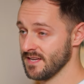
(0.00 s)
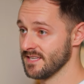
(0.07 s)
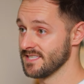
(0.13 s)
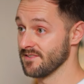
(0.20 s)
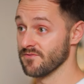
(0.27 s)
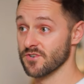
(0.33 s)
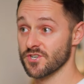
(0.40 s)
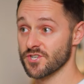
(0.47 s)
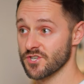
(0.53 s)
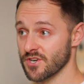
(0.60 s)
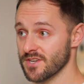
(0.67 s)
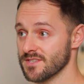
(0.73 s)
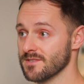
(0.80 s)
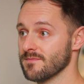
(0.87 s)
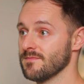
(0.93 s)
Different
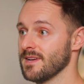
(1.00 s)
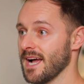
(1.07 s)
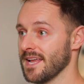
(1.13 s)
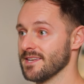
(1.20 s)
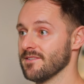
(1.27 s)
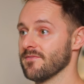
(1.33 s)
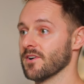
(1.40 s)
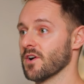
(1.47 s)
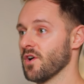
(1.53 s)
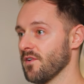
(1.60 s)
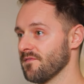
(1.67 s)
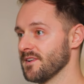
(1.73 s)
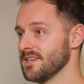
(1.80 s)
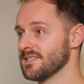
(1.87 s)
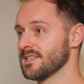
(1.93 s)
sugars and different
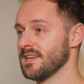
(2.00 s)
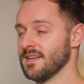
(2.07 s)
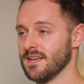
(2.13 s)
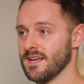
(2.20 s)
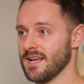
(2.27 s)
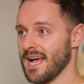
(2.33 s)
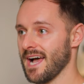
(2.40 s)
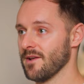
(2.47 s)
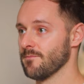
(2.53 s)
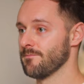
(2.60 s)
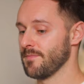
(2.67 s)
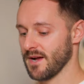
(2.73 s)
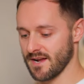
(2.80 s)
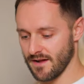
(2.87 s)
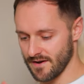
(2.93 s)
coffees. And
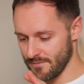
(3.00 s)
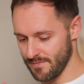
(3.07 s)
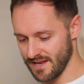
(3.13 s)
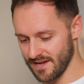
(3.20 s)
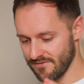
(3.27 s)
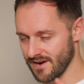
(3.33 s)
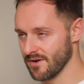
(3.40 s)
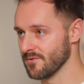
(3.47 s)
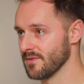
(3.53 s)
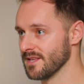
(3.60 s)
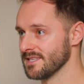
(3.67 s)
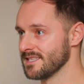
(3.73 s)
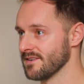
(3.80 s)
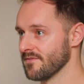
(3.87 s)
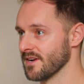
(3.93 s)
by kind of playing around with
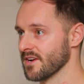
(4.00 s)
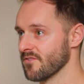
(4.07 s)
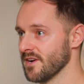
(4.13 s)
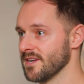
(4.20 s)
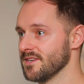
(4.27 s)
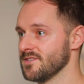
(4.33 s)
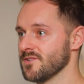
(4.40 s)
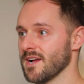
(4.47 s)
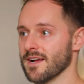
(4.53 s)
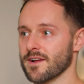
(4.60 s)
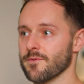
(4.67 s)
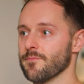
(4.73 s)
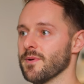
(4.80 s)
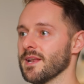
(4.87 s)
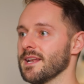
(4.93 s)
these different ingredients, you get
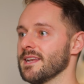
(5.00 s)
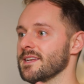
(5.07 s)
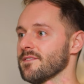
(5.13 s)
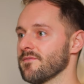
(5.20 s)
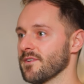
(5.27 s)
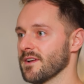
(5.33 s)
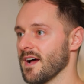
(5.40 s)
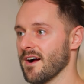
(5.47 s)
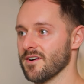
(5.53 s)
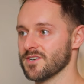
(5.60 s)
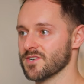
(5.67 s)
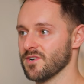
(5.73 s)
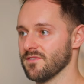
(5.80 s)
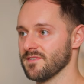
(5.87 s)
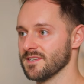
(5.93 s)
completely different Irish
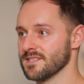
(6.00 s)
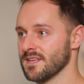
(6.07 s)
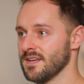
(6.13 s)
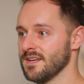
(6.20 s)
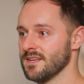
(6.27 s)
coffees.